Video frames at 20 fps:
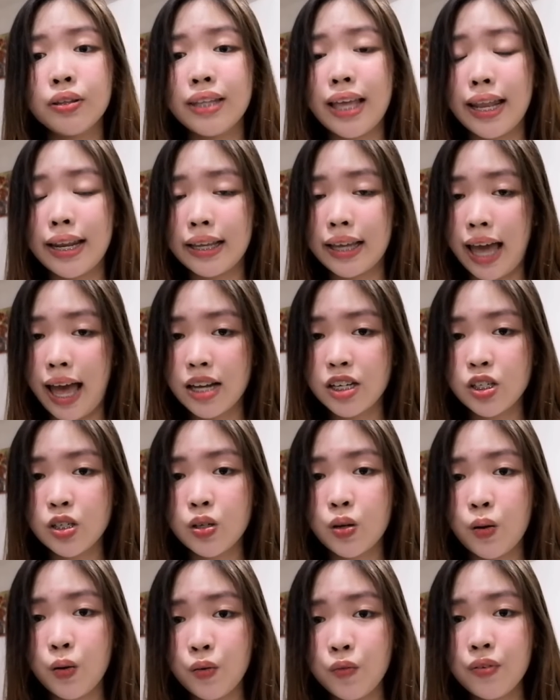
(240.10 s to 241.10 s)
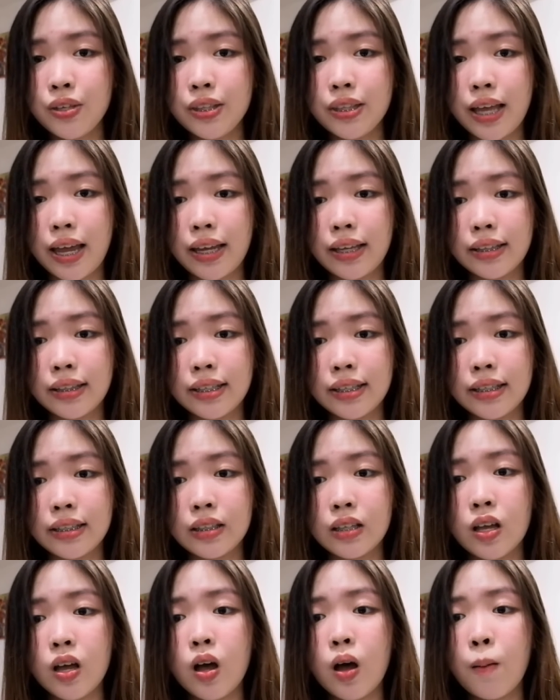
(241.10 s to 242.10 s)
then catch
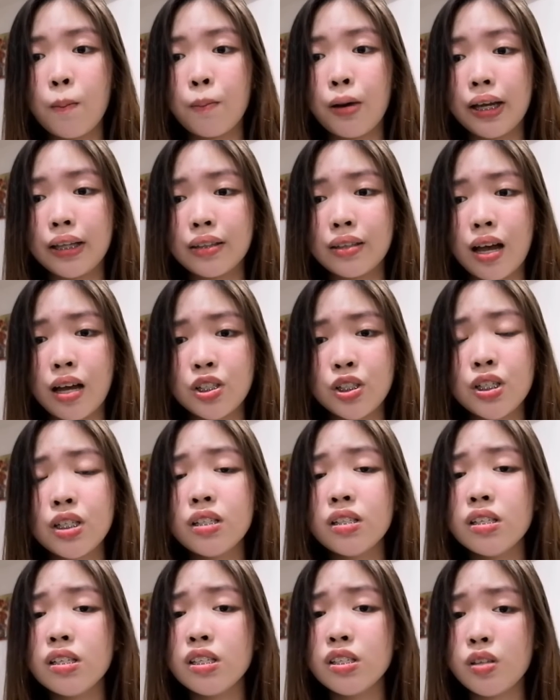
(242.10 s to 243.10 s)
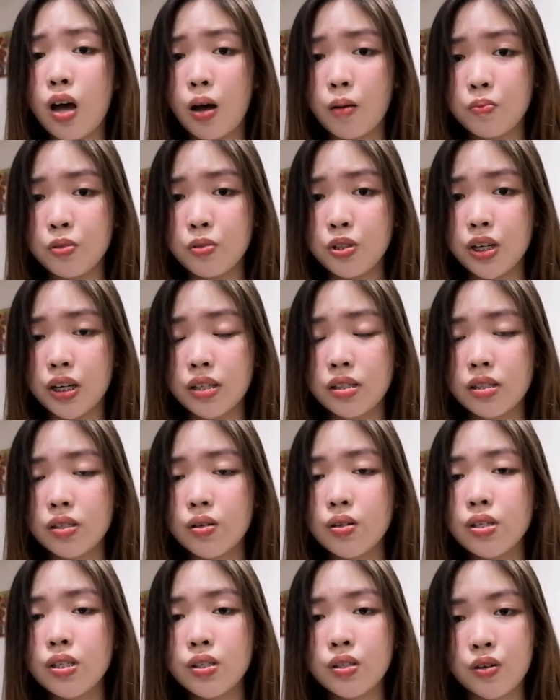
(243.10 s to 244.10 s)
COVID-19 by touching these objects
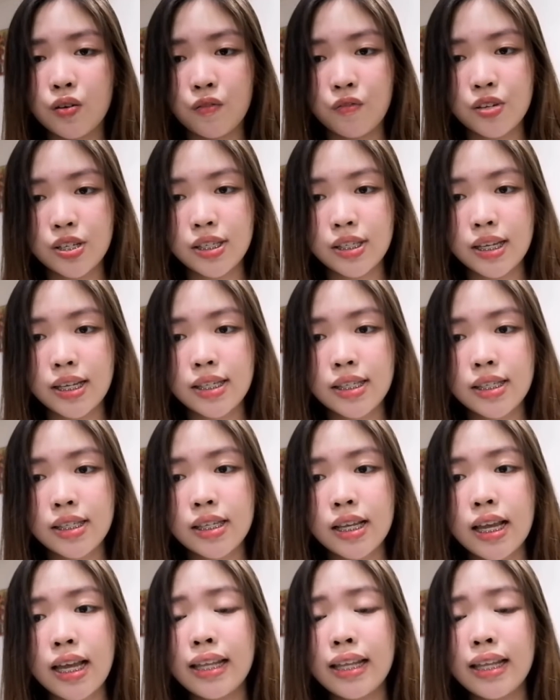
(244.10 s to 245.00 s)
or surfaces,